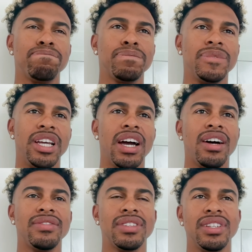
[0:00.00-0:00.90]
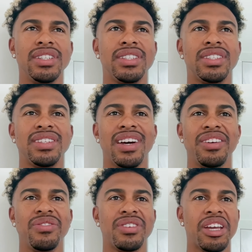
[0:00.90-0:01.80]

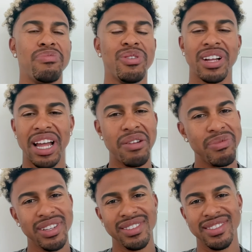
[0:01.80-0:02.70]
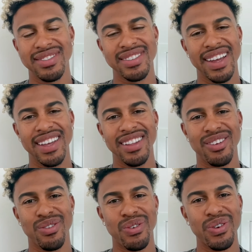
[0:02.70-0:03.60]
just keep on climbing and staying the
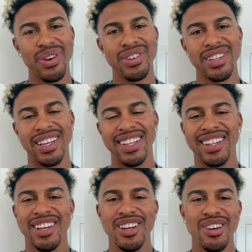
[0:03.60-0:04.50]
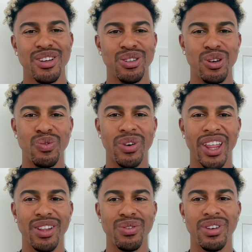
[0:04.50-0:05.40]
course and doing what
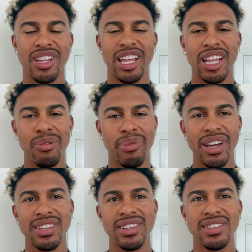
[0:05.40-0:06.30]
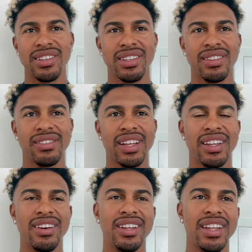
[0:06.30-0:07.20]
I do on a daily basis. And at
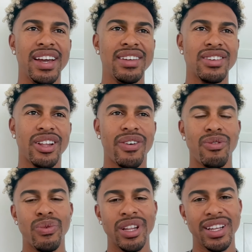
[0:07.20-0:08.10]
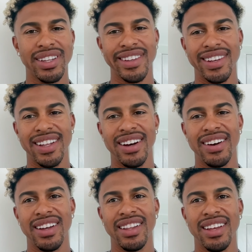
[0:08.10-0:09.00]
the end of the day, it's all about winning.
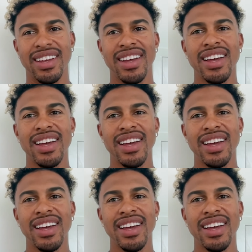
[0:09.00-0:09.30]
The